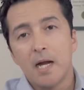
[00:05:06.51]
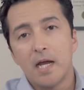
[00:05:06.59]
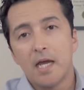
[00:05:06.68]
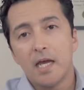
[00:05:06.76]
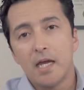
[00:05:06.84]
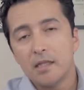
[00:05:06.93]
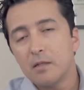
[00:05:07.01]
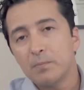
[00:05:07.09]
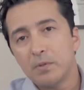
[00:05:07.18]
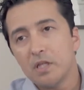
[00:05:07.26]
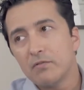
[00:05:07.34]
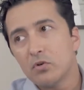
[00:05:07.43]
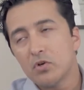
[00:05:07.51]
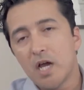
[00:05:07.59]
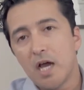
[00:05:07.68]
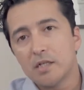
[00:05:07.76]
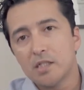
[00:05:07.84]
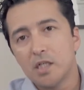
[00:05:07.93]
And believe it or
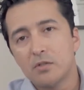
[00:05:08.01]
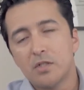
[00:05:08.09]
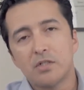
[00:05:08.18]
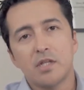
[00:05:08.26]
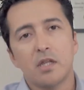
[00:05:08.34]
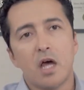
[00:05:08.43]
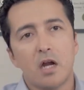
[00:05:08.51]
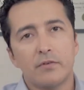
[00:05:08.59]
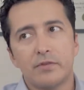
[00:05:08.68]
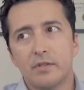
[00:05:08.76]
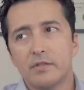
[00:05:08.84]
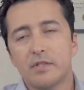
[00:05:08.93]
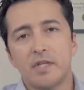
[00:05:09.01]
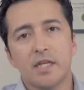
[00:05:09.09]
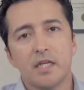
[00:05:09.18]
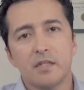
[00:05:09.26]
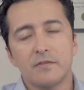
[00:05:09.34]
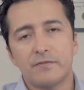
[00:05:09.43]
not, there's a lot of this
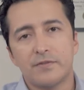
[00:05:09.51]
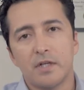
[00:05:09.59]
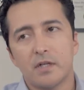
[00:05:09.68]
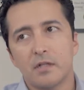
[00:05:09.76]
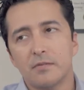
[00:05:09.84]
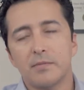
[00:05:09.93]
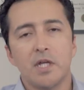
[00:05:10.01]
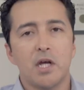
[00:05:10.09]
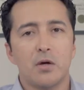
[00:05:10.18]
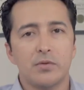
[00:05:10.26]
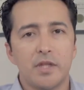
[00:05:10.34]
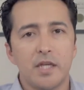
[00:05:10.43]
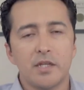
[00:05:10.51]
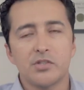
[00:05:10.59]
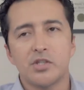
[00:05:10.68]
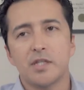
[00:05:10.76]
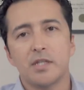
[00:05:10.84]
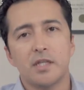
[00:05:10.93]
negative,
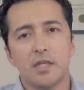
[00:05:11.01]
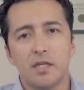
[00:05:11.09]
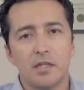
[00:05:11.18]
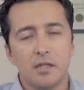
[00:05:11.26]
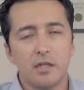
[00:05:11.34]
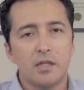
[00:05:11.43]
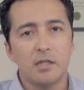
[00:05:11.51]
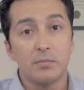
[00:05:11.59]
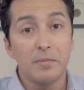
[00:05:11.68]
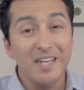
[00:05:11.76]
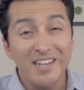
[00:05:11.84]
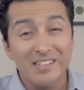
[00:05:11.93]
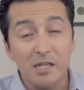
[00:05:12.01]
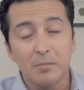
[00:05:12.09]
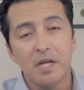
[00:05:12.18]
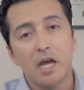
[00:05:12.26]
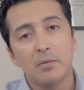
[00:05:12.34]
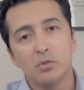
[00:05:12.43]
things in the media
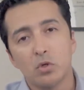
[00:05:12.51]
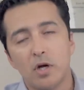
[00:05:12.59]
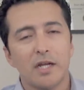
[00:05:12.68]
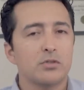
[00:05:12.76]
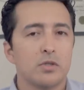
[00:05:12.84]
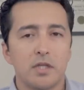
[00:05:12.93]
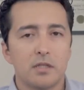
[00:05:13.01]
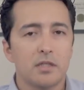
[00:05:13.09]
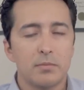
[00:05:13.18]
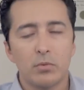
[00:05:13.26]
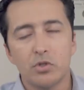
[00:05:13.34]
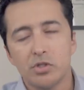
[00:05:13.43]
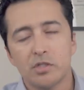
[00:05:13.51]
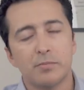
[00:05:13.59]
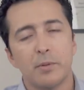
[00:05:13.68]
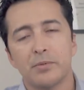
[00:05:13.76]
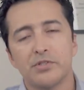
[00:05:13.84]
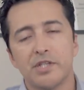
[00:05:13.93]
sometimes, or actually in the commercials
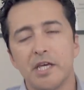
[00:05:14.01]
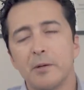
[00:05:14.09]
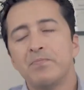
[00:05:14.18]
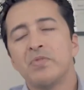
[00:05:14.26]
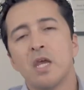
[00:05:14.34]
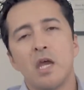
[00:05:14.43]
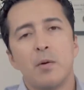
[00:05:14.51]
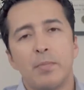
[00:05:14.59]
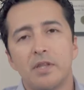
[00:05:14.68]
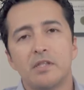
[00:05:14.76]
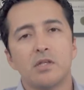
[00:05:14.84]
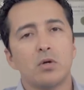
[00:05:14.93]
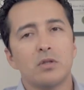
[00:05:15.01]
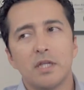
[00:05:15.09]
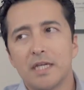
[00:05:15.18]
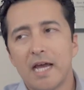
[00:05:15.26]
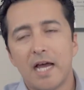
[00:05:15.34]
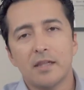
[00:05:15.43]
people see. But these are
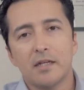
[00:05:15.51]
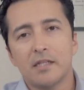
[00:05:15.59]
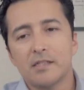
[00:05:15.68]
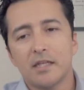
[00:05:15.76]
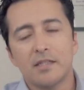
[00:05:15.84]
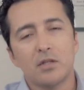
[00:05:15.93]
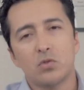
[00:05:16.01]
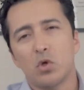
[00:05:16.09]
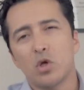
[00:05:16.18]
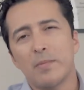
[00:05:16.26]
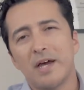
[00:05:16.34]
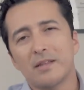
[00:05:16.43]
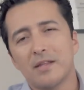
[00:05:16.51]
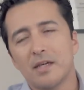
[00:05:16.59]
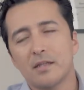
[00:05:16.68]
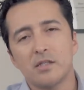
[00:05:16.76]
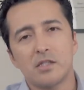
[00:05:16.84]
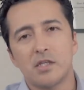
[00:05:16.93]
legalities. Like they talk about
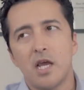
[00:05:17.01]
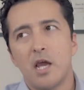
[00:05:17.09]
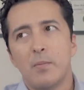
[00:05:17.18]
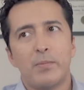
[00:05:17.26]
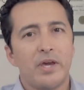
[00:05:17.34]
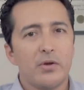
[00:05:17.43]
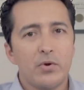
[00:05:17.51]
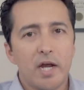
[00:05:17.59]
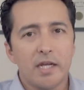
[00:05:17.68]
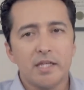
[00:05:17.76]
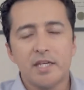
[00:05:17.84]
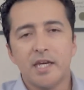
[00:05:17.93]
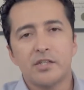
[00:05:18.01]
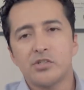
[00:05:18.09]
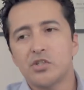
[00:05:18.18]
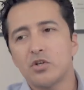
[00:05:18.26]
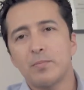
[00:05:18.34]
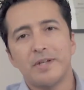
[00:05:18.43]
like this pancreatic
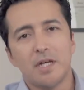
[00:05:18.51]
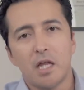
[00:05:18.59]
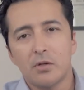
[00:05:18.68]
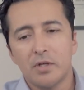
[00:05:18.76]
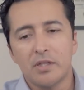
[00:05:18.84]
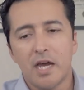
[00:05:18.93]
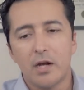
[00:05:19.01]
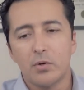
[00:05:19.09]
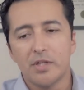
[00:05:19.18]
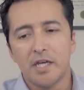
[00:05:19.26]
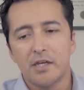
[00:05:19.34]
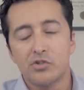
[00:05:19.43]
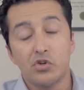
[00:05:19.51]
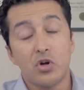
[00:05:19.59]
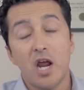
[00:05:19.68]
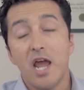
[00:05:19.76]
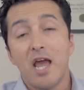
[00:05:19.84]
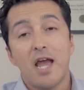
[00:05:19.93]
cancer, medullary thyroid
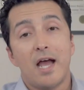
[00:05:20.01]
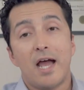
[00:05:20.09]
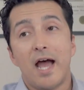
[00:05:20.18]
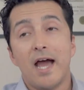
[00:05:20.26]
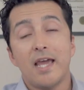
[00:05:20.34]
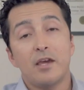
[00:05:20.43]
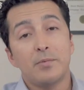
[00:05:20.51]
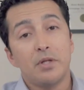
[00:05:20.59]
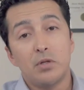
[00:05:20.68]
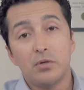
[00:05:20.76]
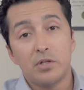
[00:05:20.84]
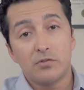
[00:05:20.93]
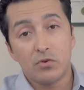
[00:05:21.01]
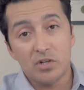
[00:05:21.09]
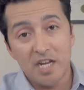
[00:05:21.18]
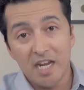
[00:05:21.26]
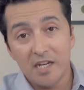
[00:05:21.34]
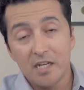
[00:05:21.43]
cancer. I have been doing this for
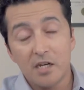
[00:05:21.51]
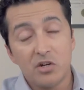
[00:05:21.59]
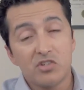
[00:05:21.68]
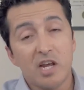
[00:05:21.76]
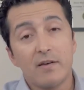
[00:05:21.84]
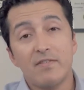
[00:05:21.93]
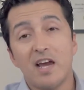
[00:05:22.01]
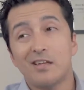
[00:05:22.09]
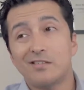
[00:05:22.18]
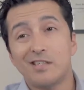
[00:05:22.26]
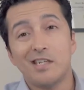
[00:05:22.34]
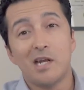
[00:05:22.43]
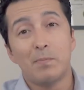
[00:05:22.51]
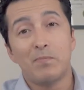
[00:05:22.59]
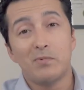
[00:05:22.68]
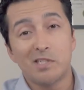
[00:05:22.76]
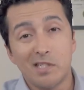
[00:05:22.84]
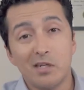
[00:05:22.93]
10 years. I've not seen a
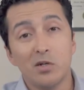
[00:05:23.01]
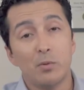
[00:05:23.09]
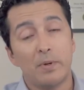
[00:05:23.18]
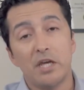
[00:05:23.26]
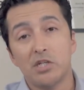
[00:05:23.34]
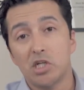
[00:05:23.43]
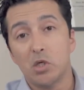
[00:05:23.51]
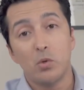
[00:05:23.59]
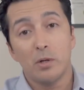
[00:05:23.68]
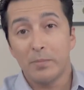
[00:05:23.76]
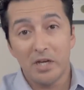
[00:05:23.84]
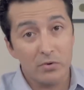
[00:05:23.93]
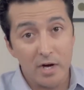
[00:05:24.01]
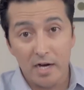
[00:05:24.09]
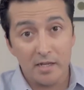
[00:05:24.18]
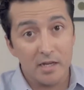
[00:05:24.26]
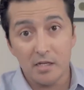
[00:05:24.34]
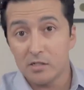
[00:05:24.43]
single patient who had
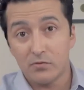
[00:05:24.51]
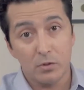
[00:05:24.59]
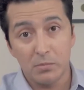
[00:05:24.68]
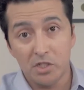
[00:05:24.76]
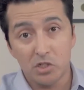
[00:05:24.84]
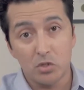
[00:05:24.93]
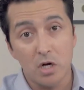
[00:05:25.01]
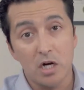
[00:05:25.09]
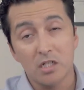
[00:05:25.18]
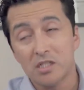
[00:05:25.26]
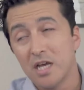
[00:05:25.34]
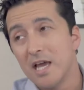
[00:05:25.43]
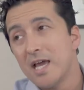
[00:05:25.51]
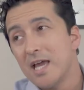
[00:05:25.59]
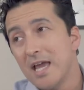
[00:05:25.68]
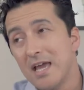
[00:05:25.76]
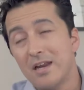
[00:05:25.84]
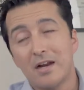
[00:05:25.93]
pancreatic cancer from these drugs.
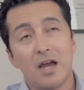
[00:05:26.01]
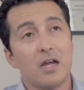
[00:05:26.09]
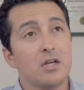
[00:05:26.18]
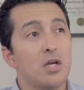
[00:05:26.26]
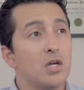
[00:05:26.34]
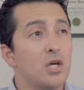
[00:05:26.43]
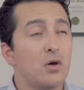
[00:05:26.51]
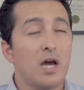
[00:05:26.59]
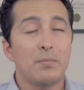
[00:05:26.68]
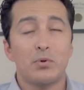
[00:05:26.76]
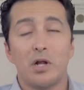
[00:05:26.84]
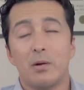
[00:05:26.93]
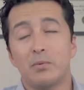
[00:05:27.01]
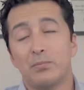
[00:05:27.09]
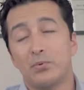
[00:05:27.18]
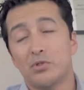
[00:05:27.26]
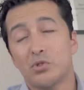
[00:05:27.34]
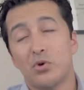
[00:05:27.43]
And I don't know, I probably
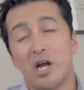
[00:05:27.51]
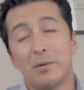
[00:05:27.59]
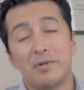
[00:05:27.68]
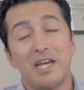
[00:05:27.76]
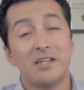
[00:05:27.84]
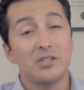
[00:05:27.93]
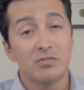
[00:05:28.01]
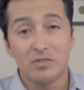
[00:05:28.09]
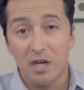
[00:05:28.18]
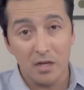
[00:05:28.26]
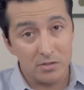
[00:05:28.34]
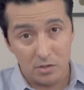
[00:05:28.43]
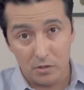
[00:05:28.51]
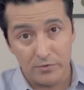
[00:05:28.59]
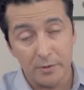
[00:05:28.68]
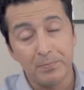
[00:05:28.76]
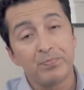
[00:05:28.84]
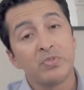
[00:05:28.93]
prescribed tens of thousands of
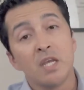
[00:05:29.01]
it.